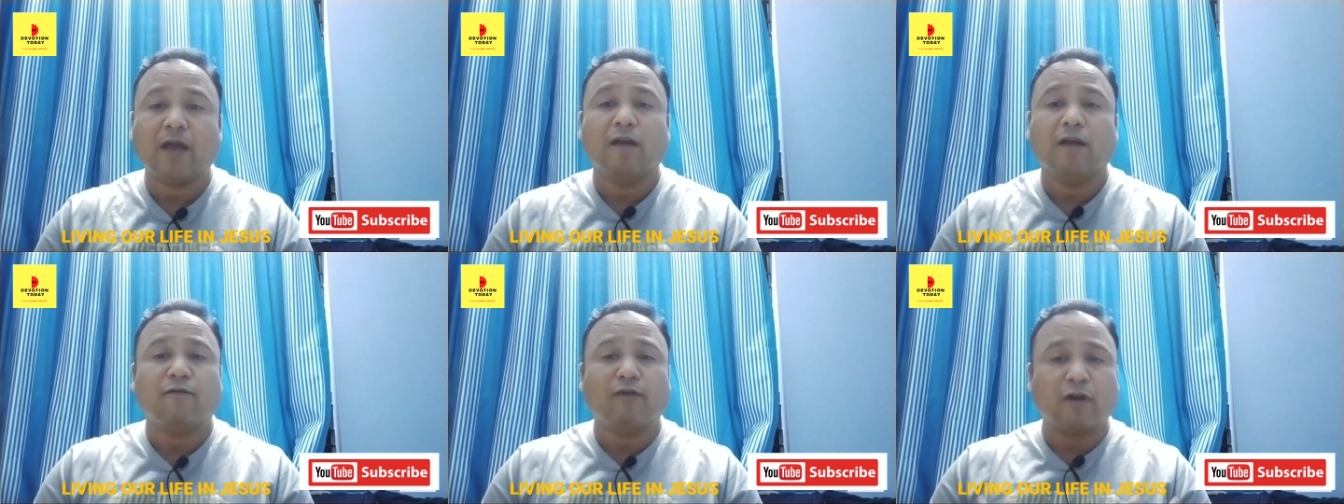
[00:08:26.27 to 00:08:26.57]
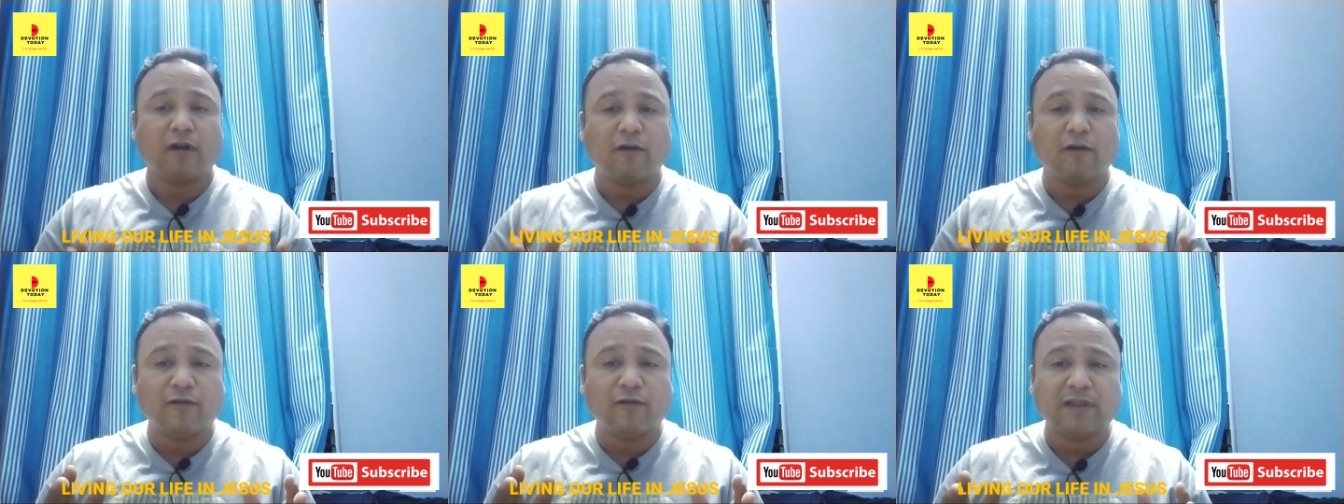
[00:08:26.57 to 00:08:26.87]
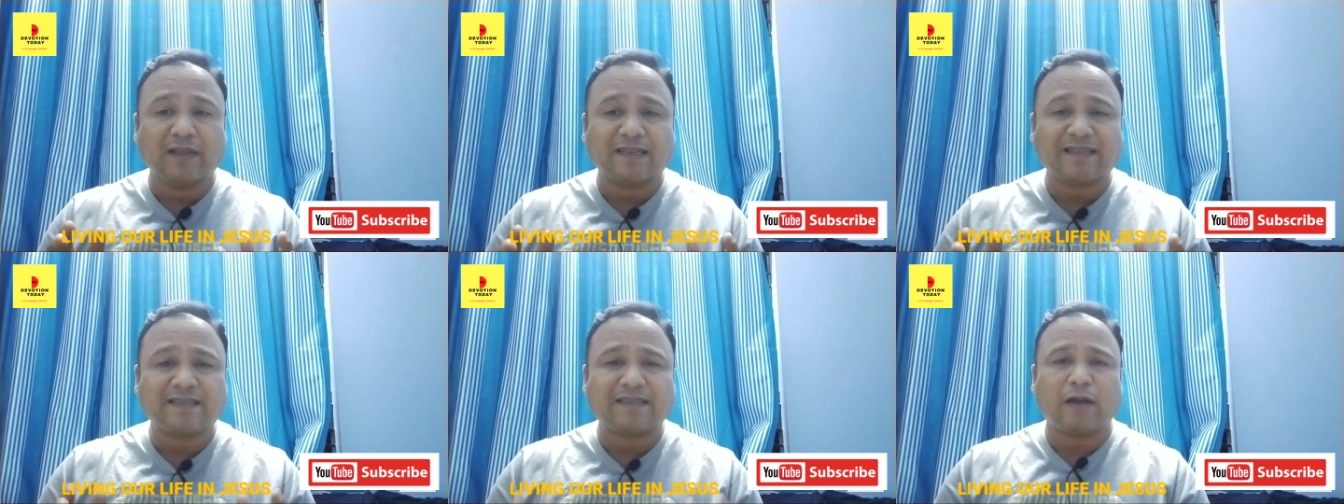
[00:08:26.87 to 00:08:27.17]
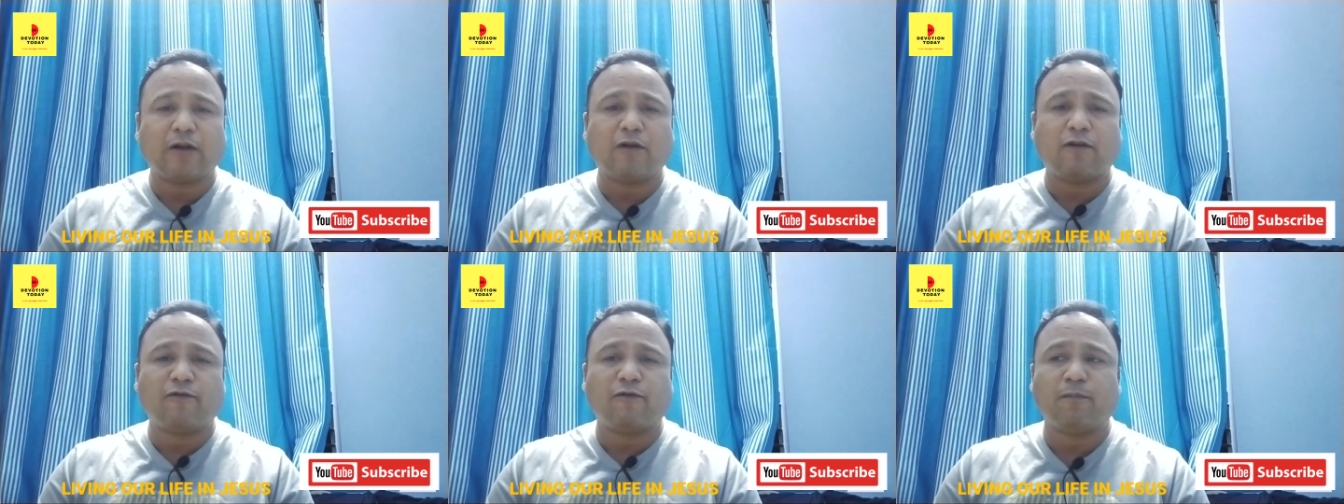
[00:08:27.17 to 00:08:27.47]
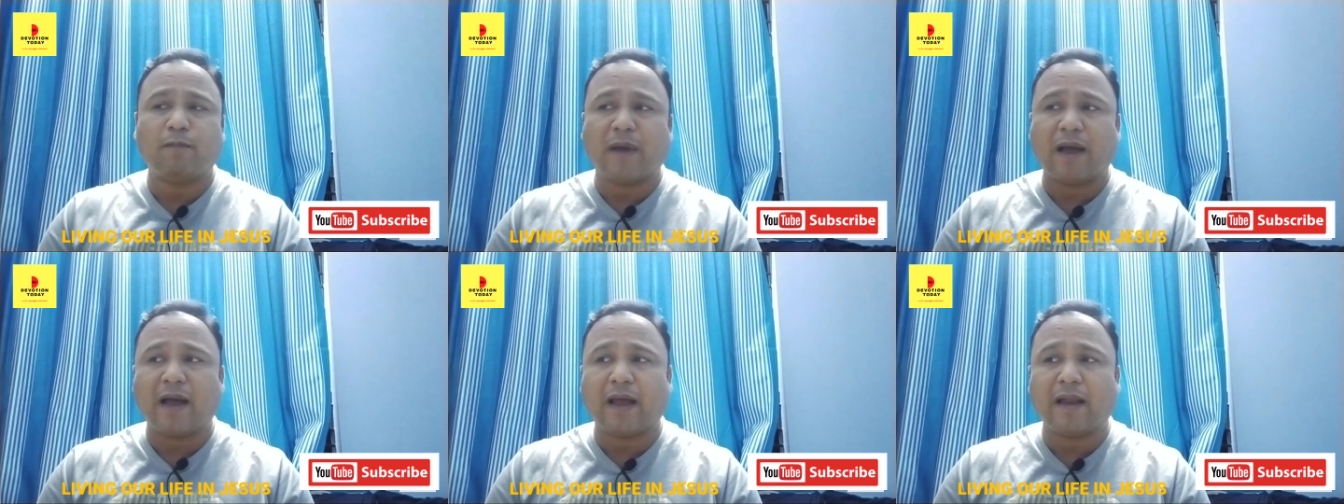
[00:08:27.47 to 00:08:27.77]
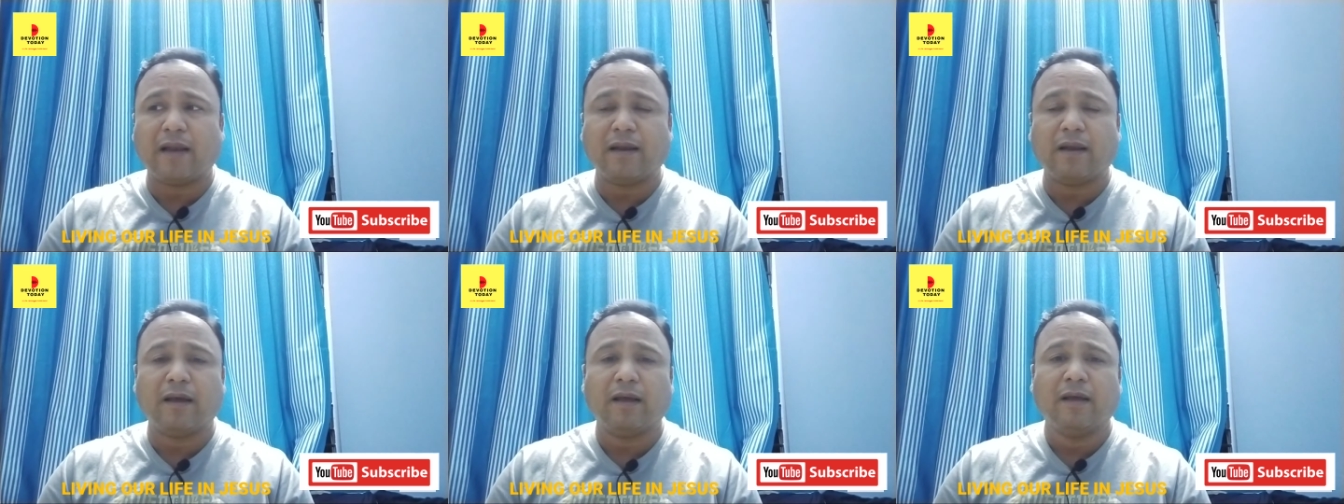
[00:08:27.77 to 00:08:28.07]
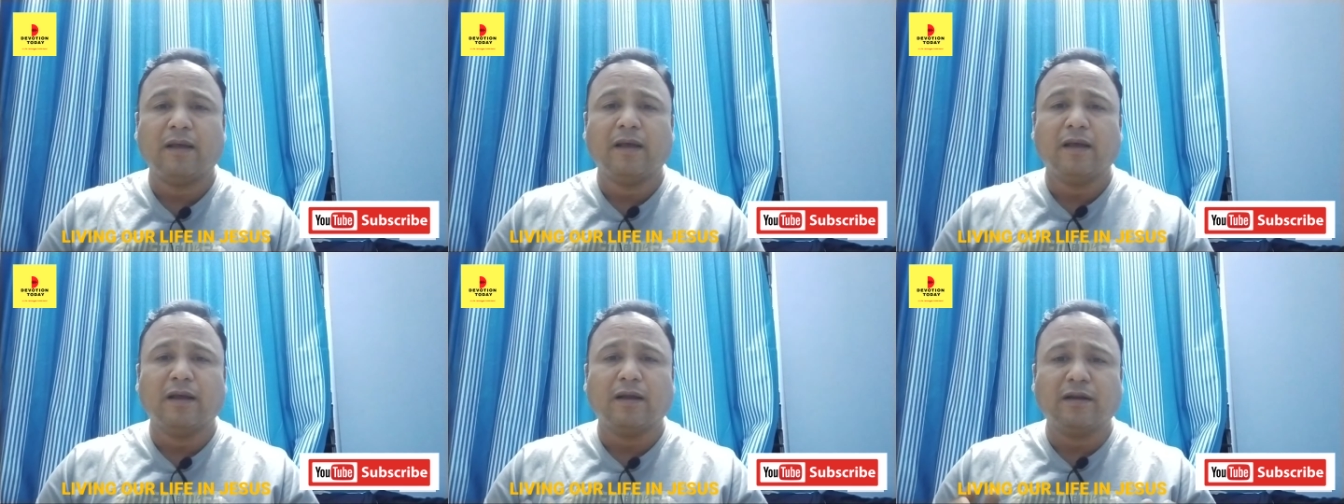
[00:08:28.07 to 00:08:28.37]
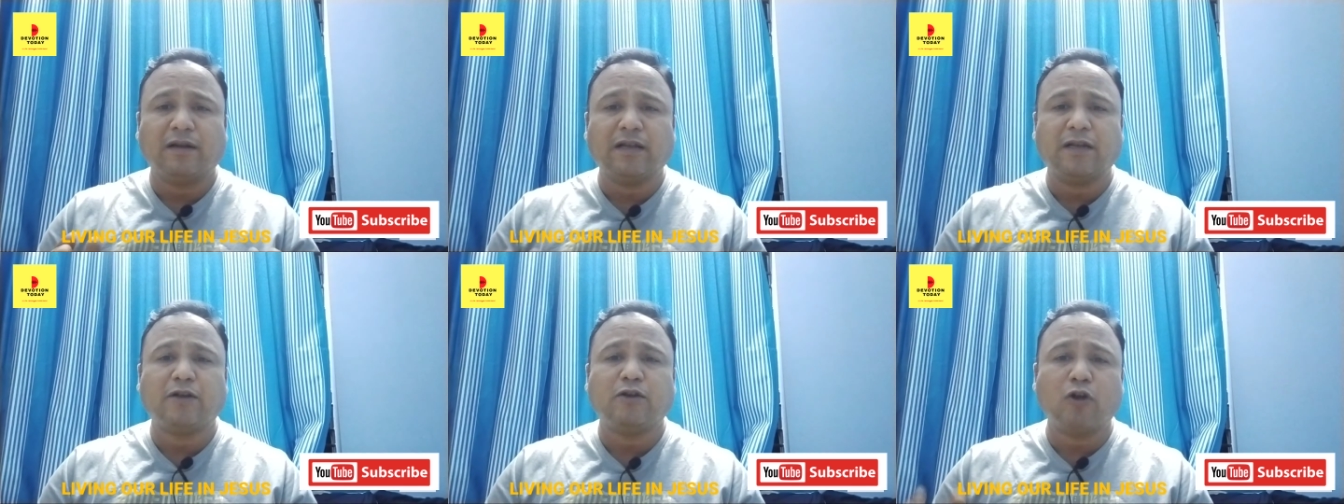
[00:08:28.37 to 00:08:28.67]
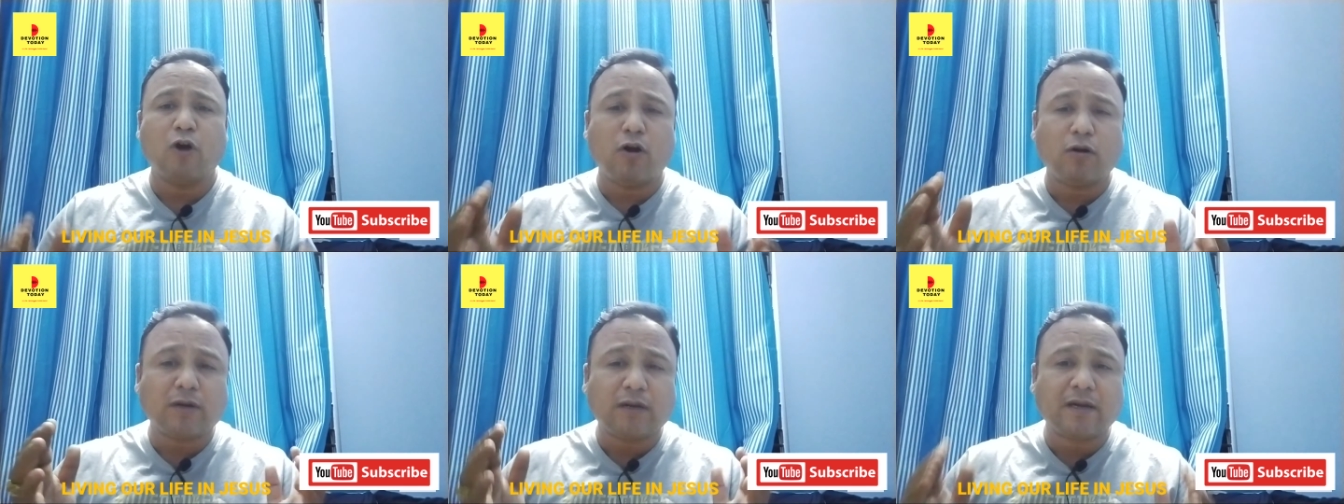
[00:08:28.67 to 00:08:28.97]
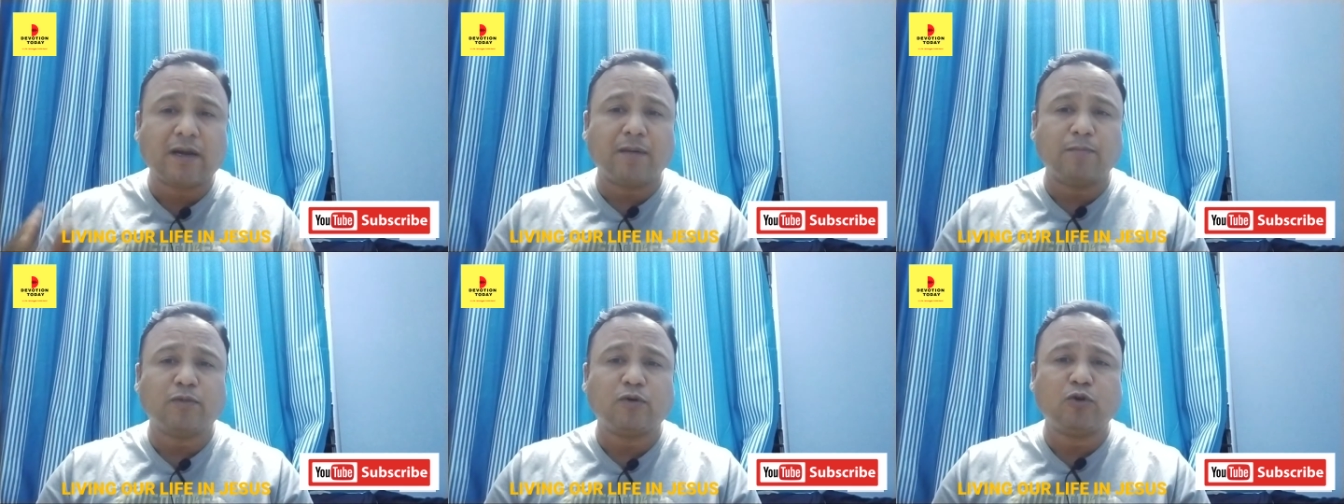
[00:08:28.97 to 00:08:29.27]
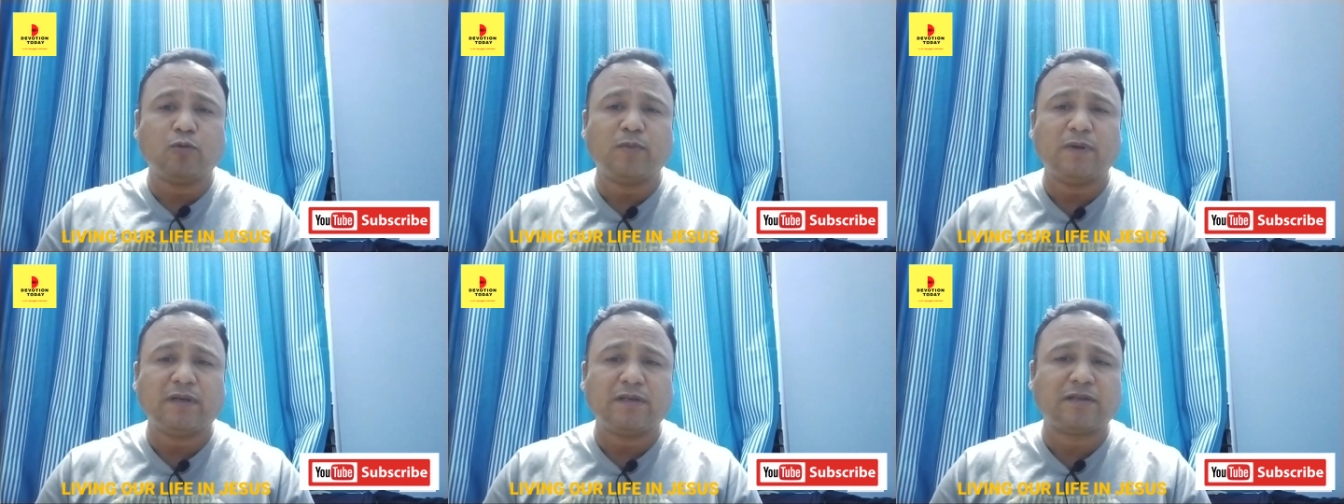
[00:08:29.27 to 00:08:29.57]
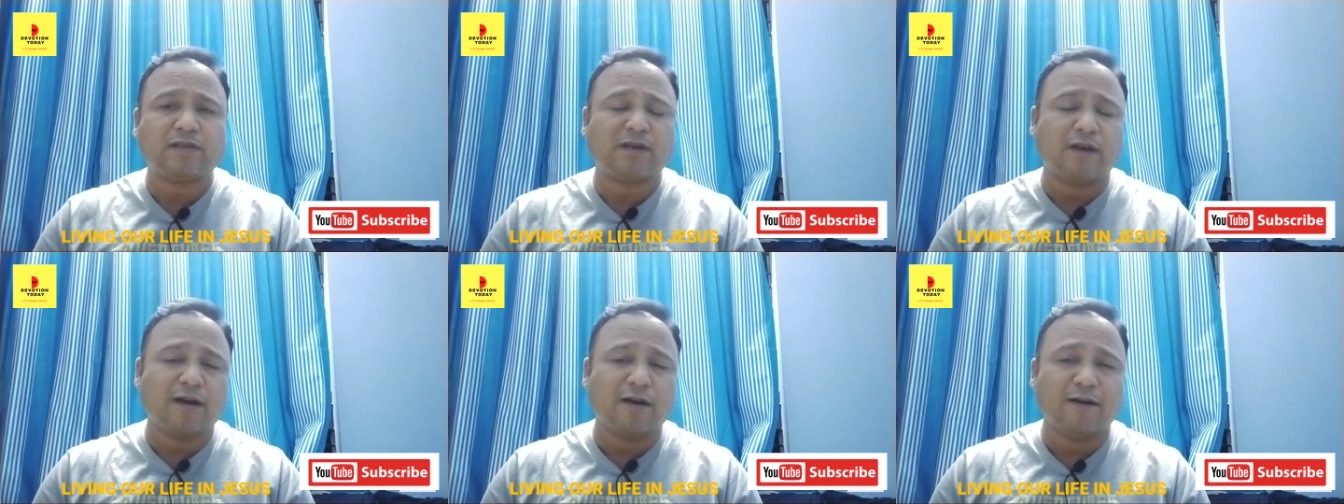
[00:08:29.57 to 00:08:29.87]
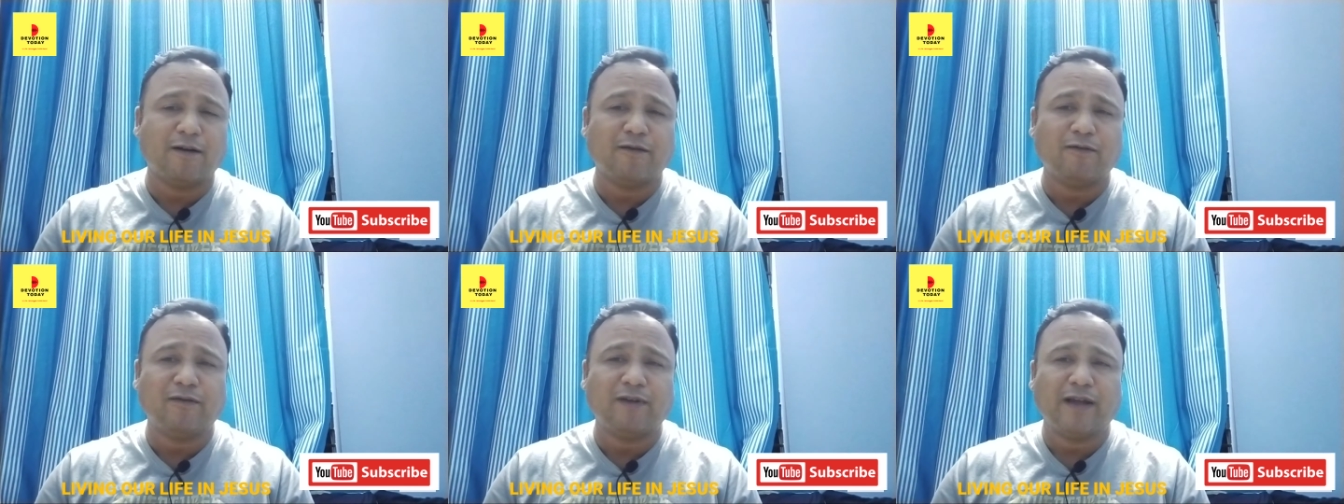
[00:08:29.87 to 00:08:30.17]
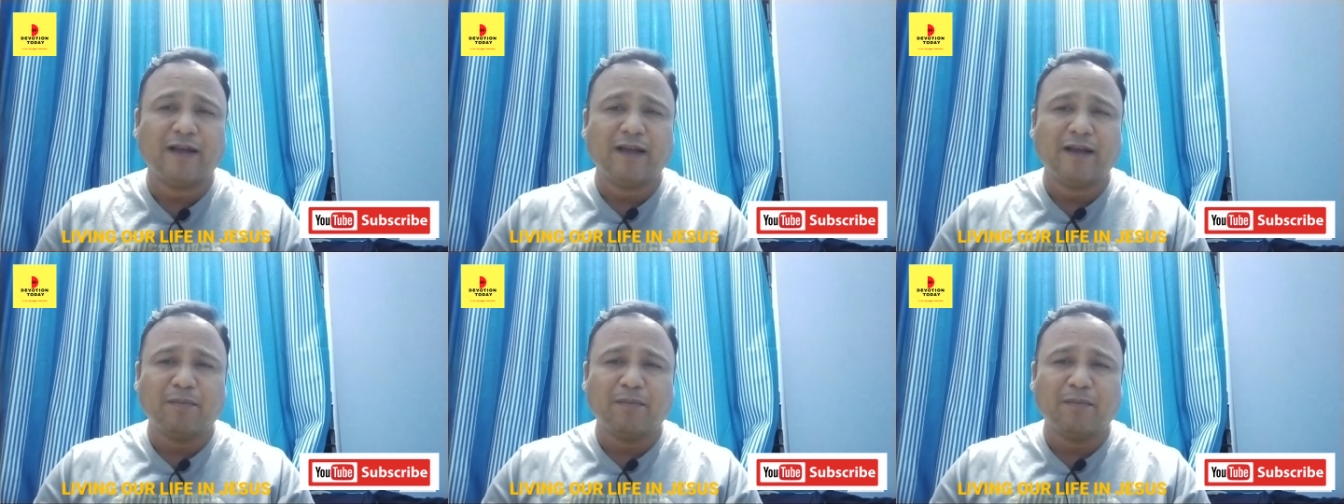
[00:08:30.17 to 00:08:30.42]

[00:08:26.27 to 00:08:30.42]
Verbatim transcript: For even the Son of Man did not come to be served,